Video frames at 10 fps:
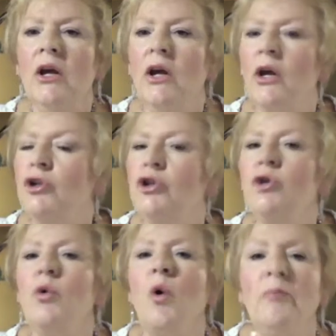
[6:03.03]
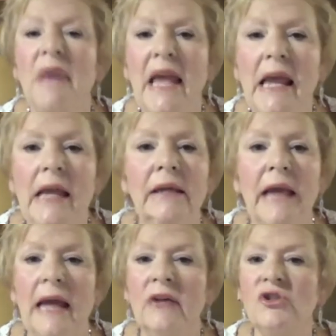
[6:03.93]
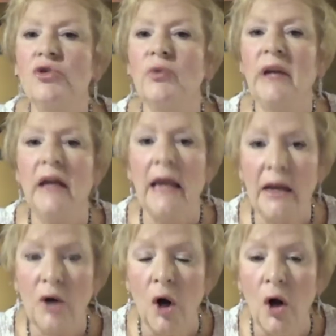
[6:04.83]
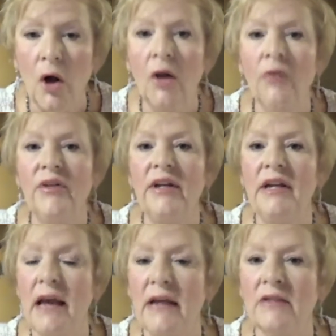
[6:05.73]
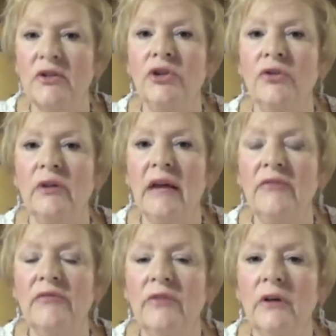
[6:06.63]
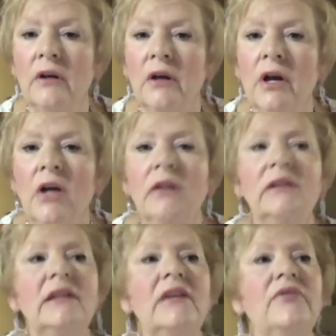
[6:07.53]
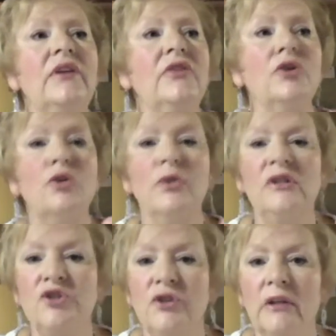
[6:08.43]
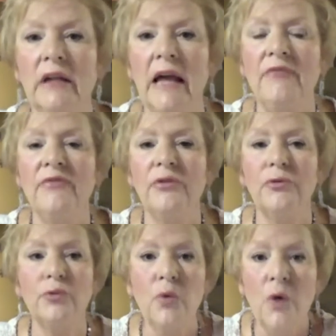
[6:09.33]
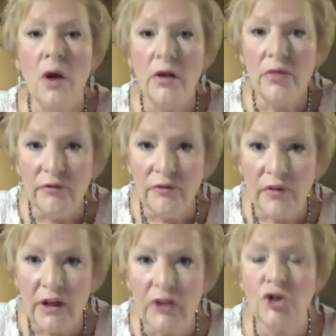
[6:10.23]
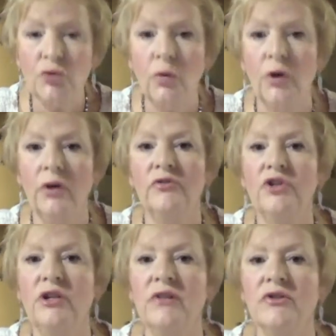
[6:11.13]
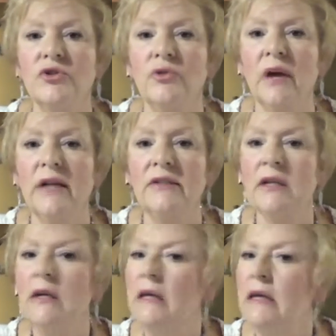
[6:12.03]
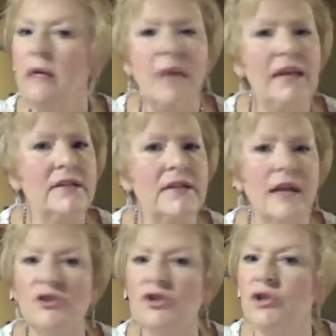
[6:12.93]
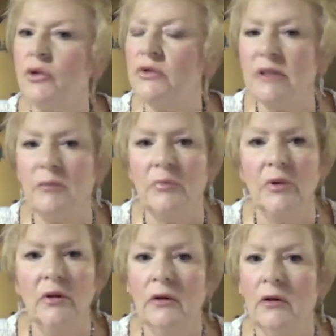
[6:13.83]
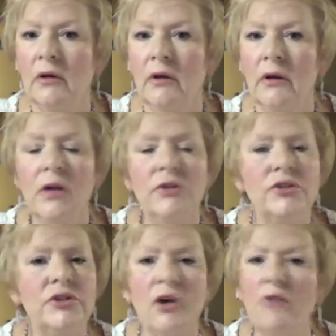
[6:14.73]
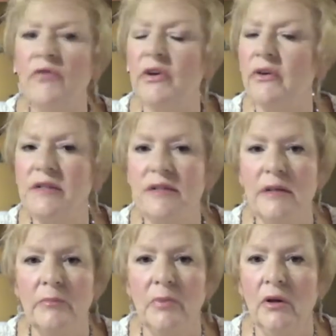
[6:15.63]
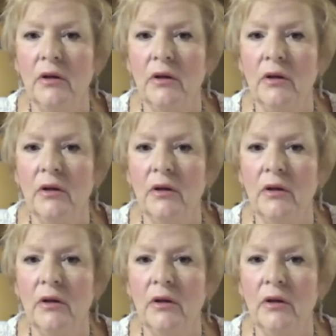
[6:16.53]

you obeying and answering a call that He has on your life, living the Christian life through the finished work of Jesus Christ, he makes that so simple, so very simple.